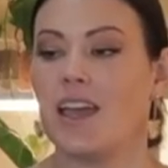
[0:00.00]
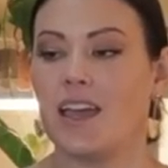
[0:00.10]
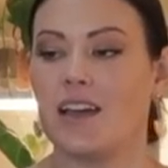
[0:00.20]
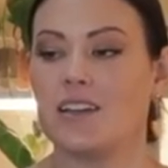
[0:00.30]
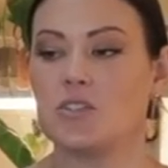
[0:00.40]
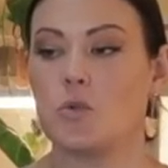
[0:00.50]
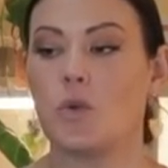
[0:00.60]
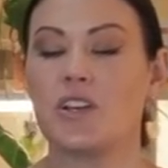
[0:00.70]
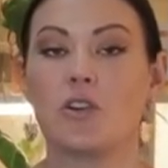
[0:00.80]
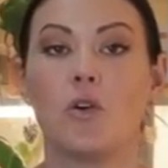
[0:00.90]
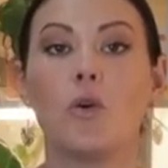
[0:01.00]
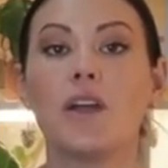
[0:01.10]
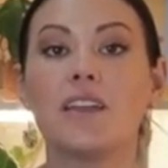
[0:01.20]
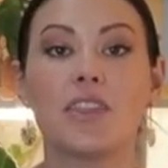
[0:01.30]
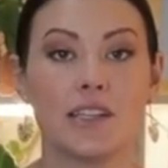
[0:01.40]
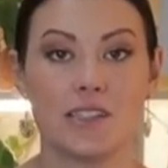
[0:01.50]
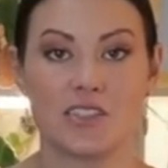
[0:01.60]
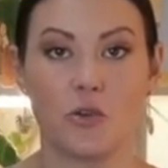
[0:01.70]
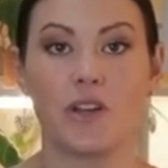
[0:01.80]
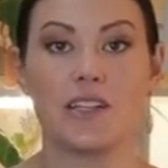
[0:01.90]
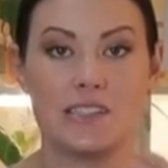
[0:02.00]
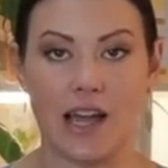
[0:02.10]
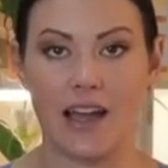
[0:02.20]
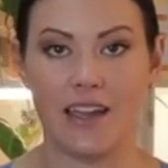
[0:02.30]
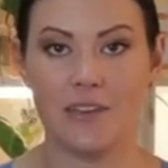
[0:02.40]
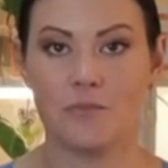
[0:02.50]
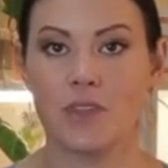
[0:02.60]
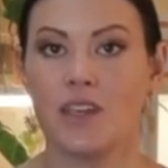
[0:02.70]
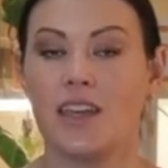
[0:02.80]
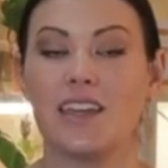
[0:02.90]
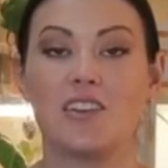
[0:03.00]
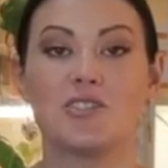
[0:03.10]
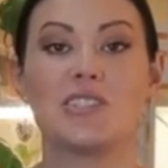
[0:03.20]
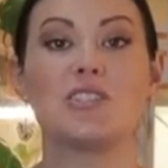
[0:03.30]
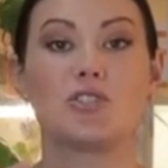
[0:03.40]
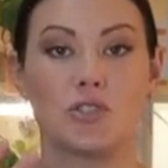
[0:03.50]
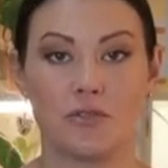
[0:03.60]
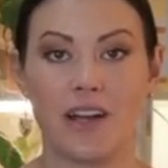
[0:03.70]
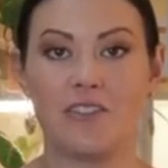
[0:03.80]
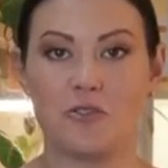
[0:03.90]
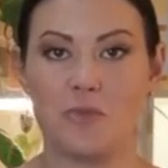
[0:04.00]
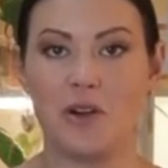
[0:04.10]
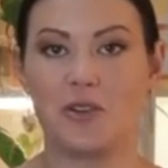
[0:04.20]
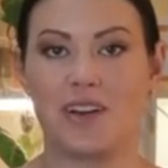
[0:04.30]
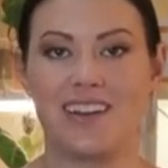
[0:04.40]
And when your Hoya thinks it's going to die, it goes into survival mode.